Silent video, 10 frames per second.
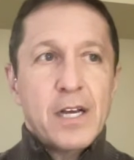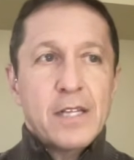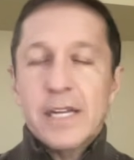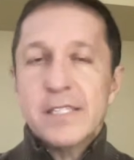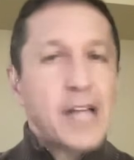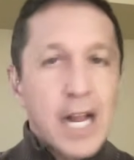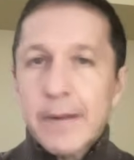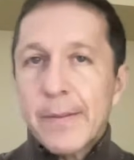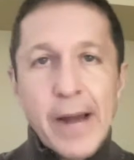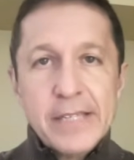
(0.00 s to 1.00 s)
then he's not
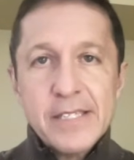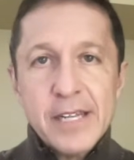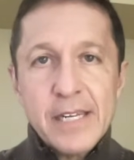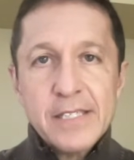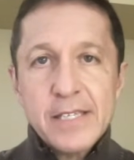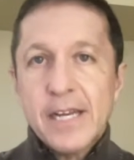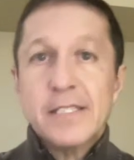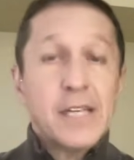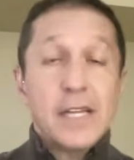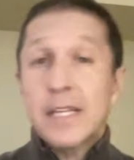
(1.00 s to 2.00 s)
coming back to the United
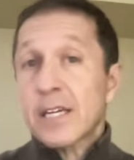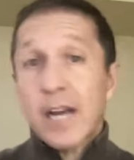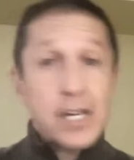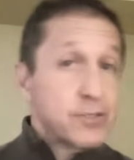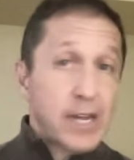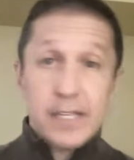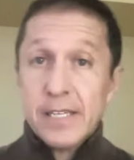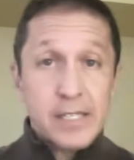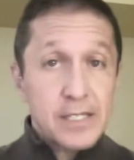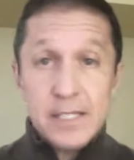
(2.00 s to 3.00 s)
States, and then the contract
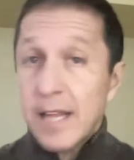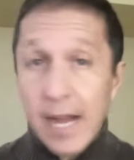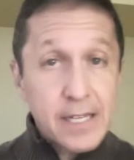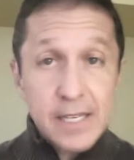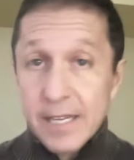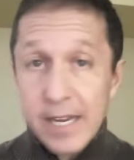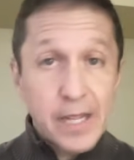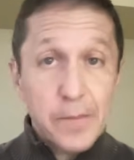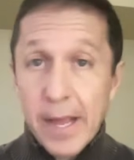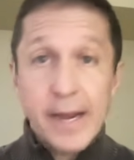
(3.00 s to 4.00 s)
is not
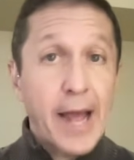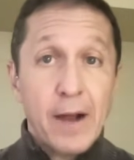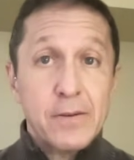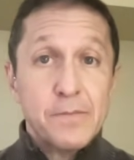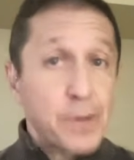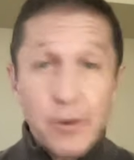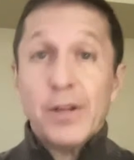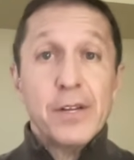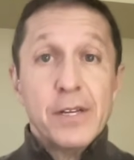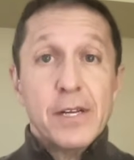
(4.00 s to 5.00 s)
getting paid out,
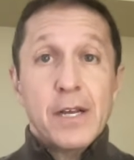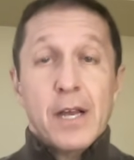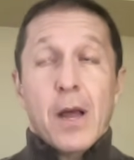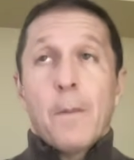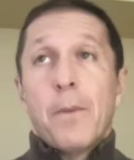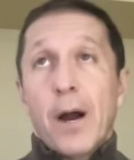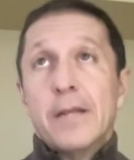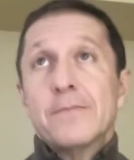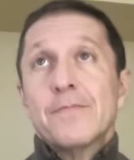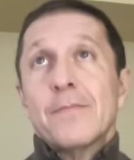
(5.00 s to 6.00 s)
period.
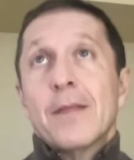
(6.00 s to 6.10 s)
But